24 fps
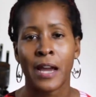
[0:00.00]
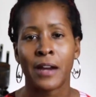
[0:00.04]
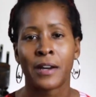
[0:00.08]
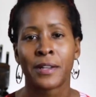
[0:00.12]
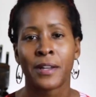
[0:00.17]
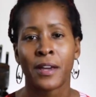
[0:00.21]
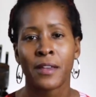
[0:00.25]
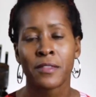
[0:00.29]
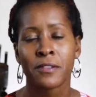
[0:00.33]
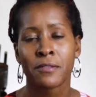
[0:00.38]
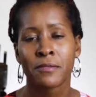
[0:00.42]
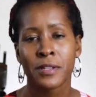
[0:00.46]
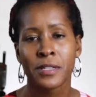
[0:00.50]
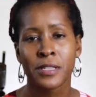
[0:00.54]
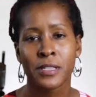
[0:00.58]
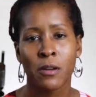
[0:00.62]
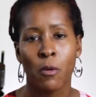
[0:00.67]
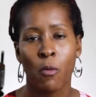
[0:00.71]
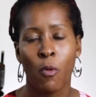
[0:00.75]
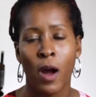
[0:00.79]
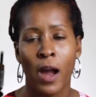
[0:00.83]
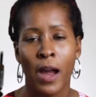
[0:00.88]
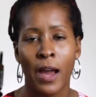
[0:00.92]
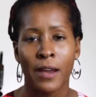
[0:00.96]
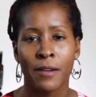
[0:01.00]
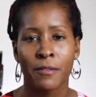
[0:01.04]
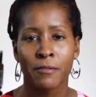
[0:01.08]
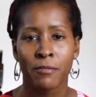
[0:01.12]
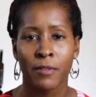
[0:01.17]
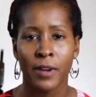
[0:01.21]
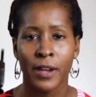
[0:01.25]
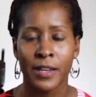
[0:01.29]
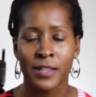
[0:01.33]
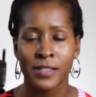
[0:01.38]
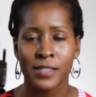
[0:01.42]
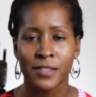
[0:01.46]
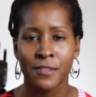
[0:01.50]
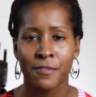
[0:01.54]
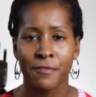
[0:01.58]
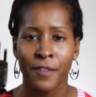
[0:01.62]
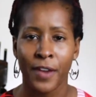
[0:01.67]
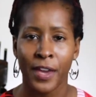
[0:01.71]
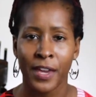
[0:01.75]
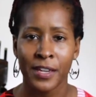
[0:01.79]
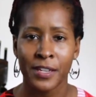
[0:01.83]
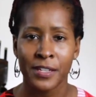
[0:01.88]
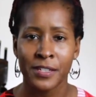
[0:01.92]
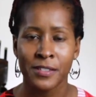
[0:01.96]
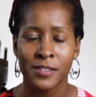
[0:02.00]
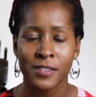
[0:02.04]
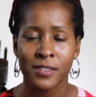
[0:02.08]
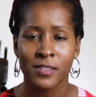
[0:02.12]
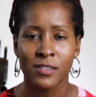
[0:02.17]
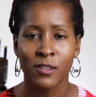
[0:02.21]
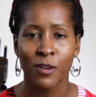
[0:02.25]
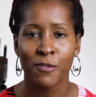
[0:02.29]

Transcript: Now, another reason why reds fade